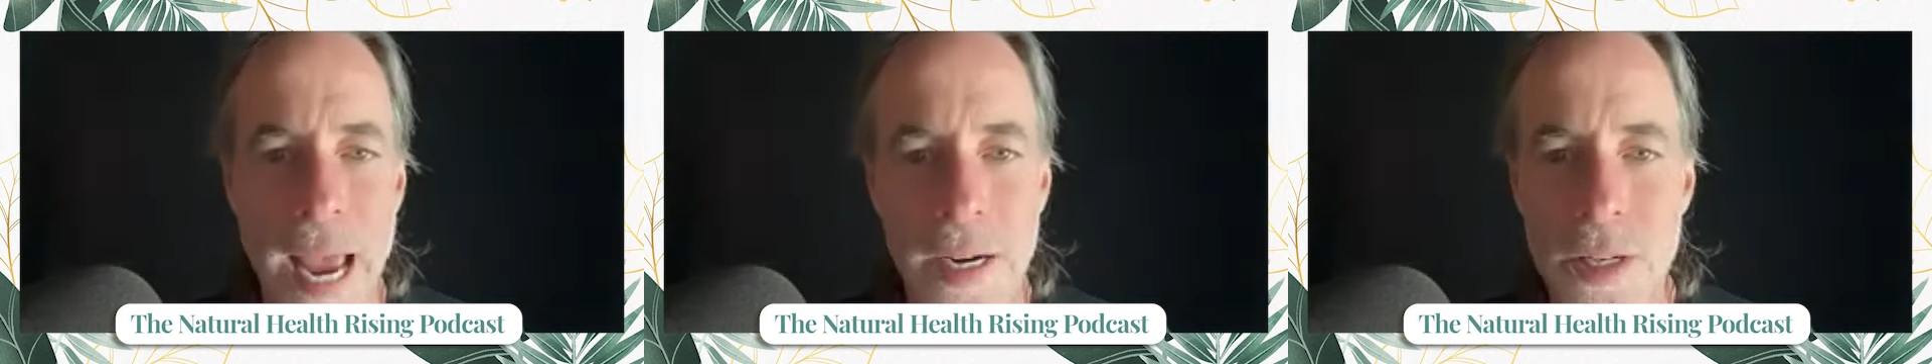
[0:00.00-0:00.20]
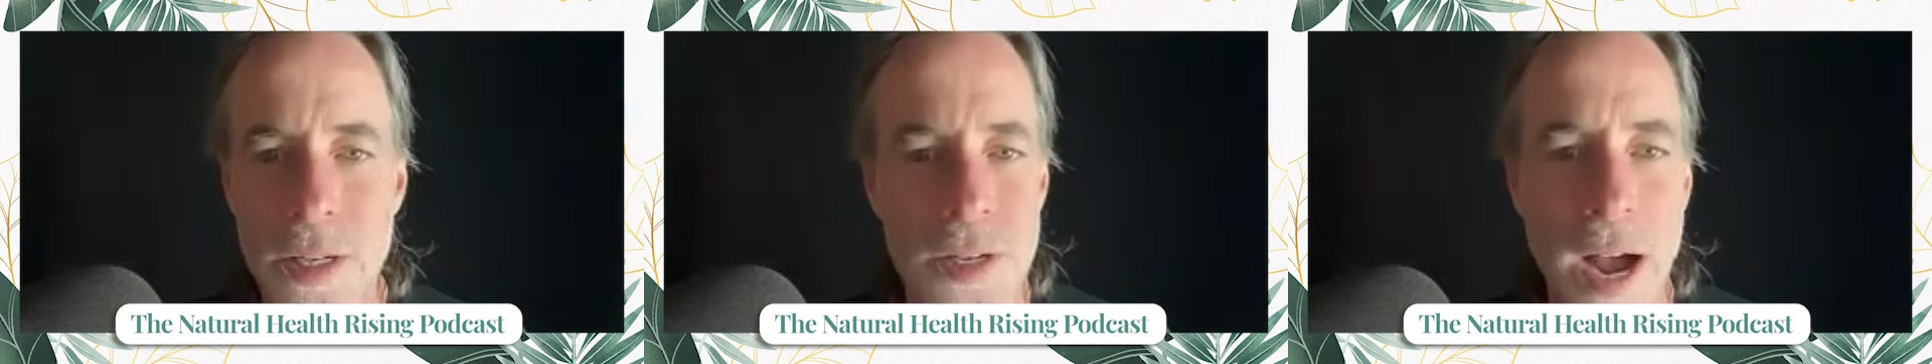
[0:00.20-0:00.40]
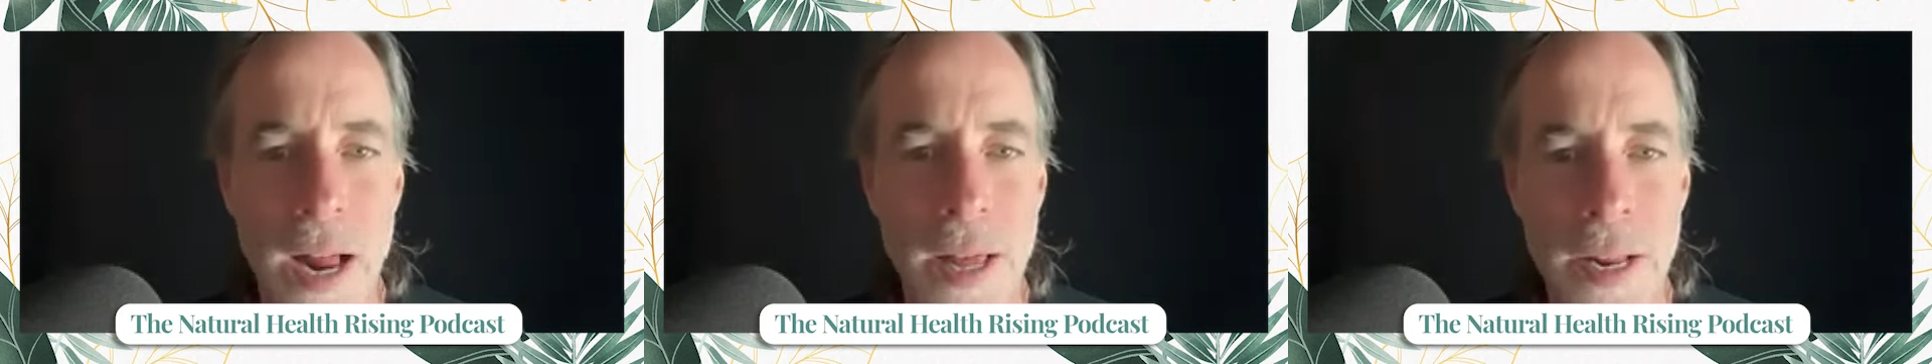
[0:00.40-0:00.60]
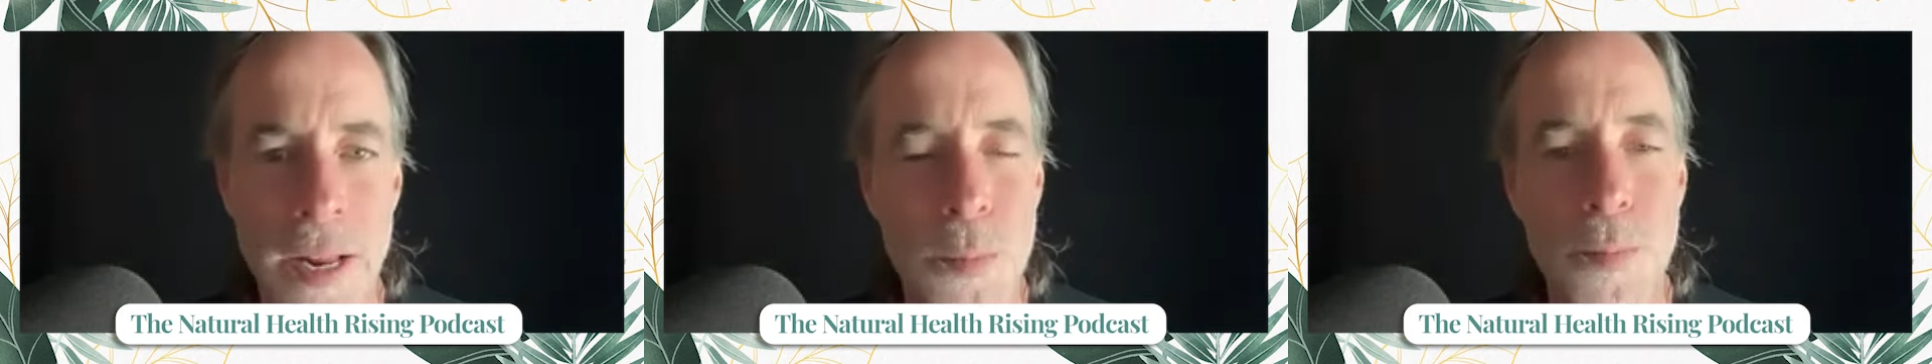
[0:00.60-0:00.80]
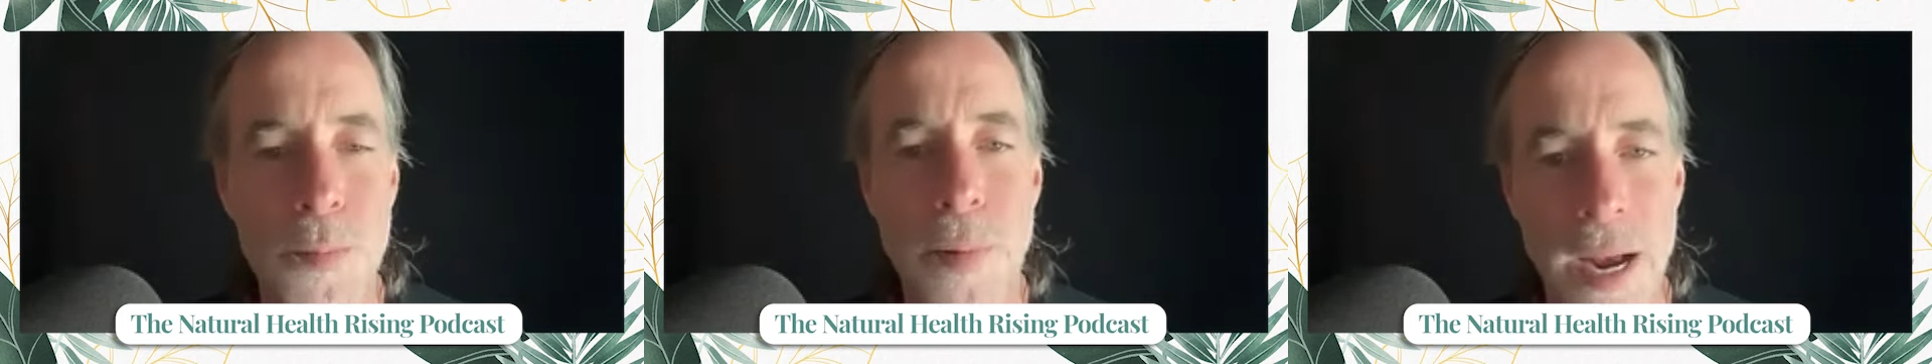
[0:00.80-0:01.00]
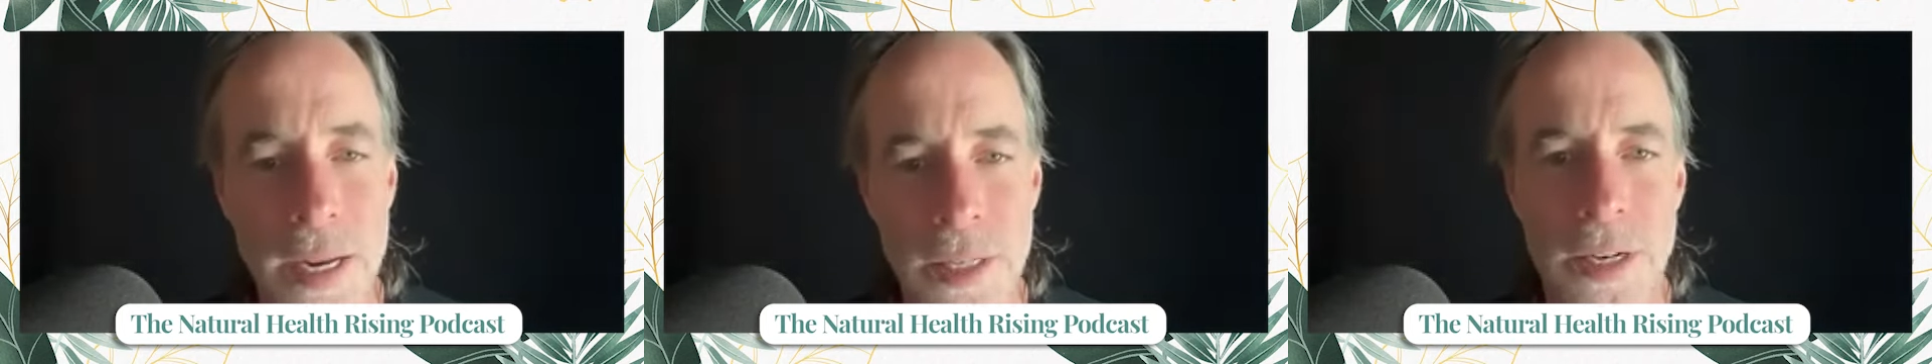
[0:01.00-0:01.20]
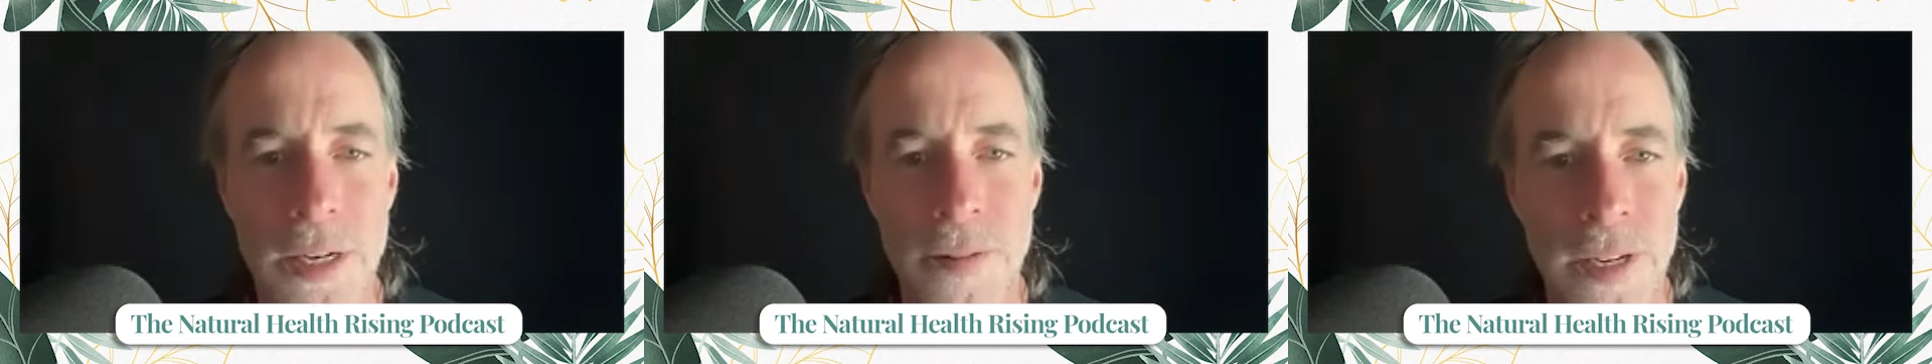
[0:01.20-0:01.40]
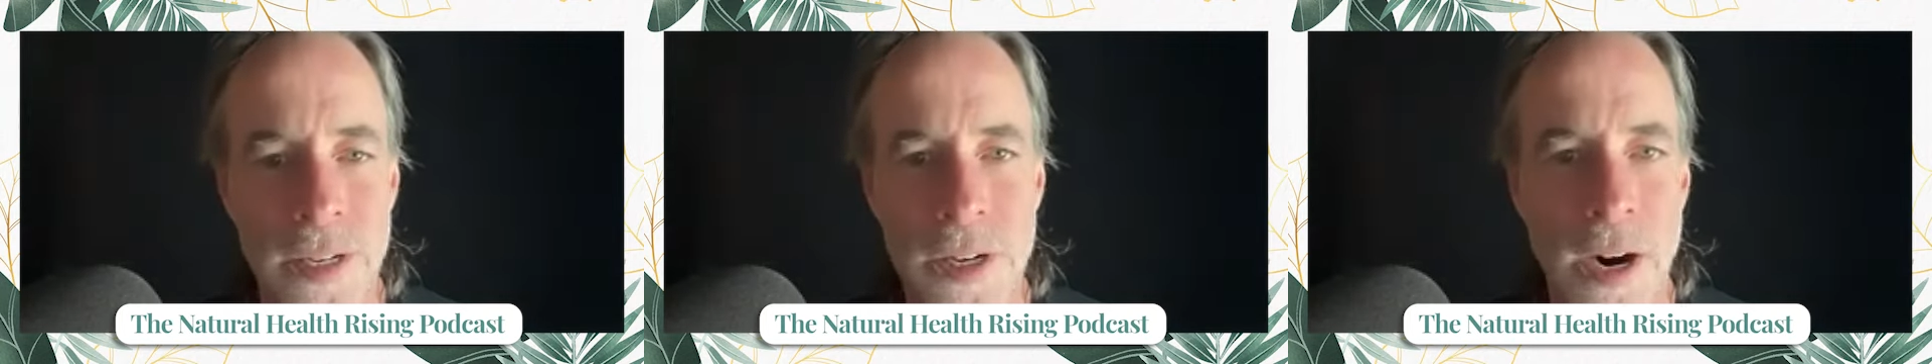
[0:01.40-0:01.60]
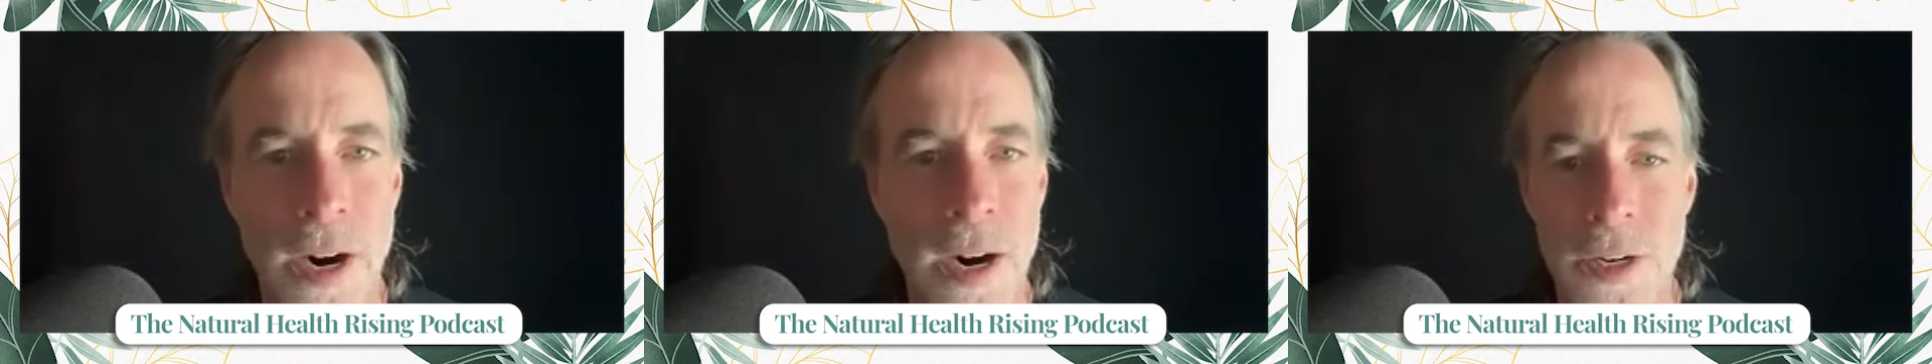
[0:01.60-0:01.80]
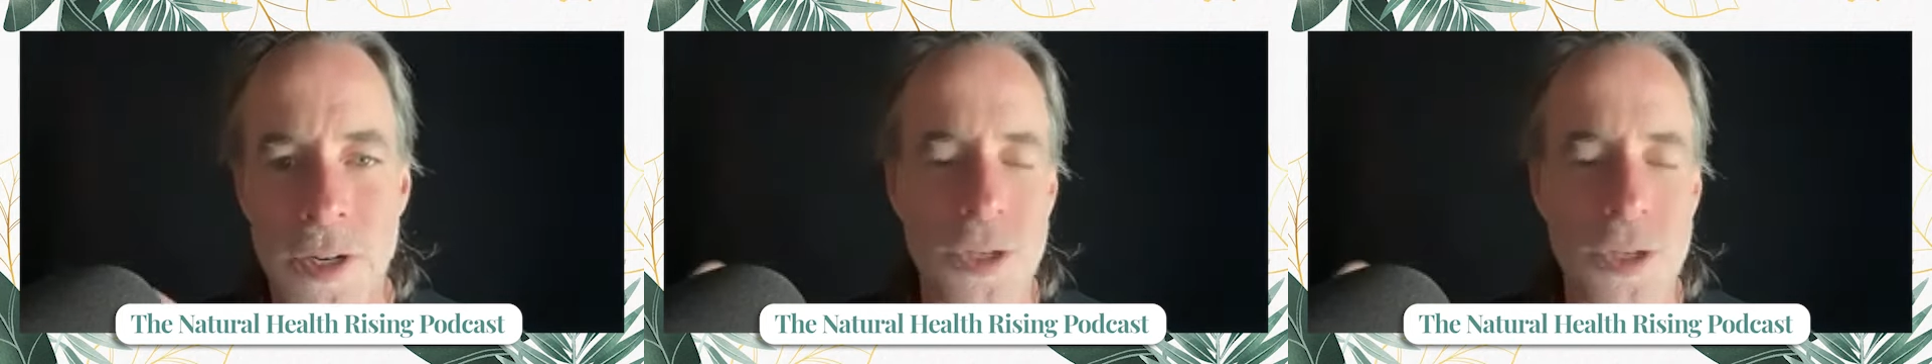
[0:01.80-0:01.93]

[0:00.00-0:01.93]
solid is positively charged.